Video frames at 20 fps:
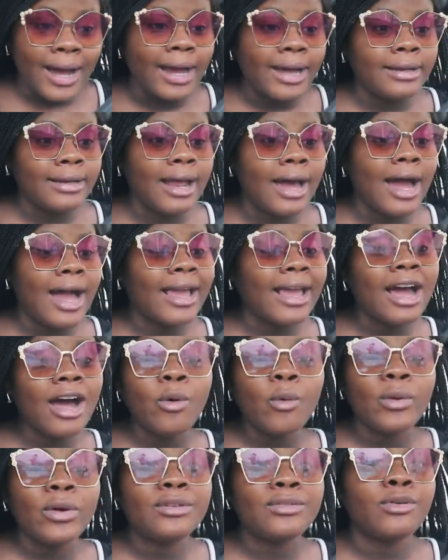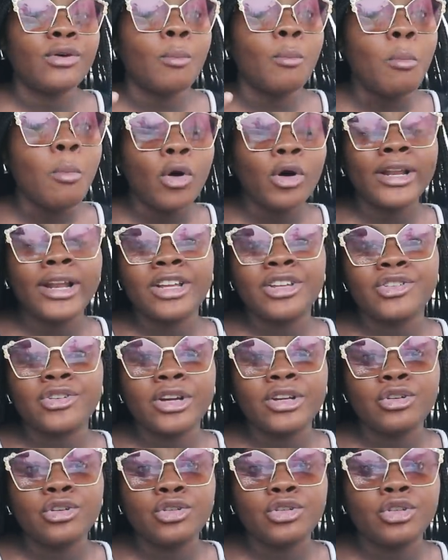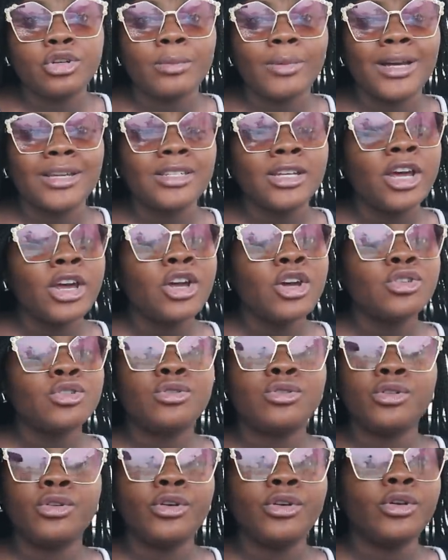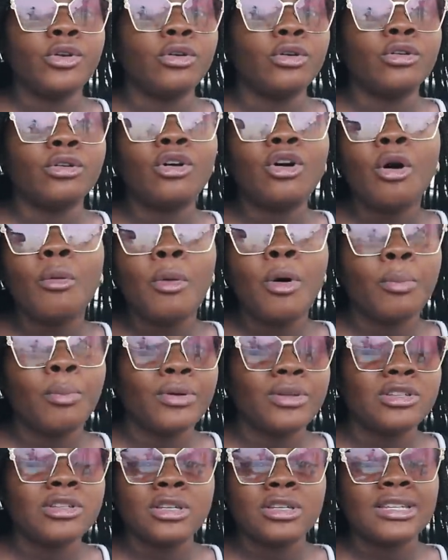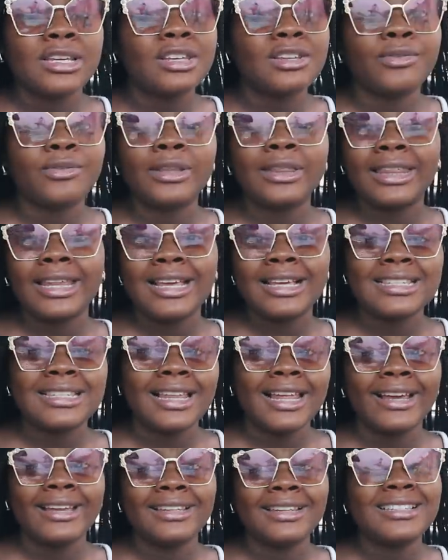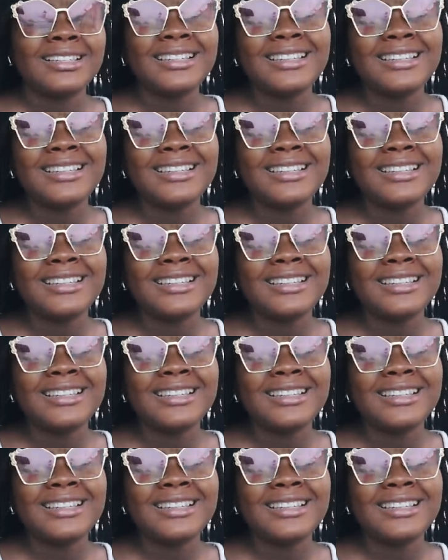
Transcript: And I can't wait for more Nigerian YouTubers to, you know, come up with successful things like this.